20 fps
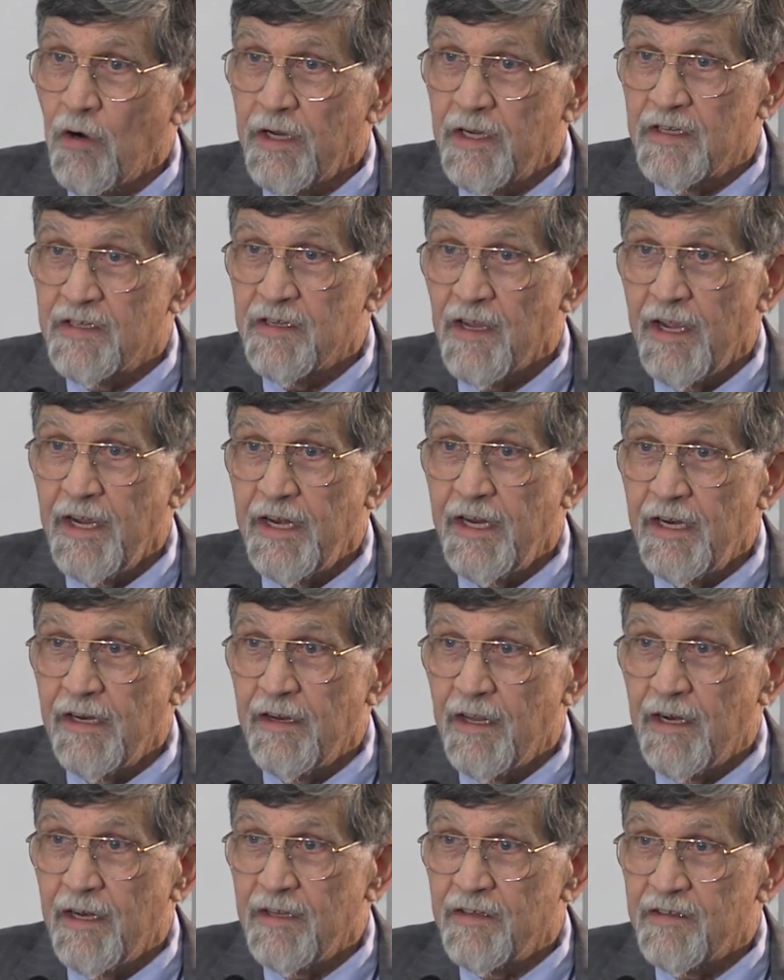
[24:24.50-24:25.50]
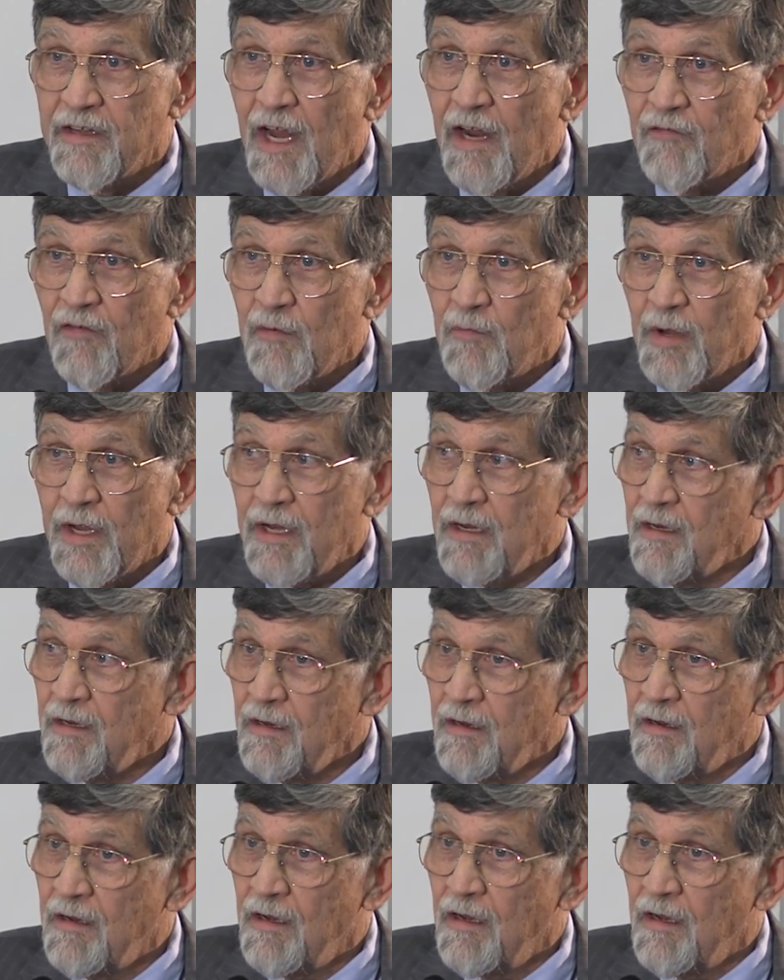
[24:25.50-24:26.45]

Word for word: exciting than it's ever been.